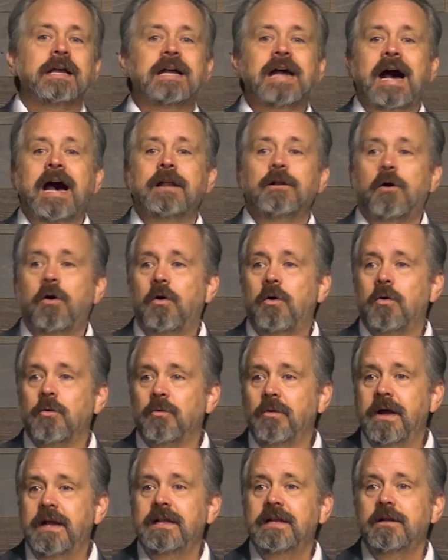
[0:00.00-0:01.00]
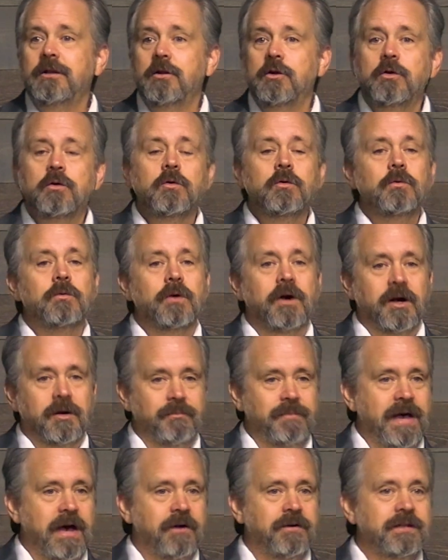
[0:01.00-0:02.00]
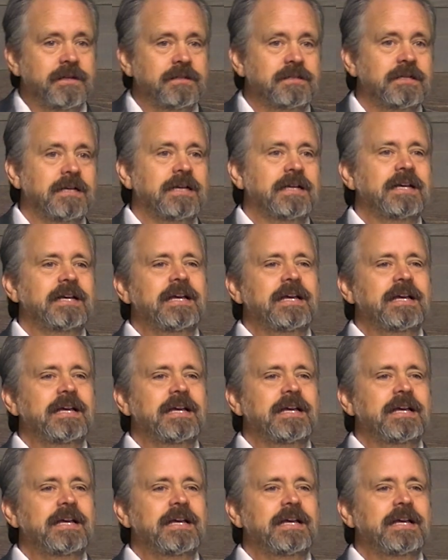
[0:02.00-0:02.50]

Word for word: God already knew about it.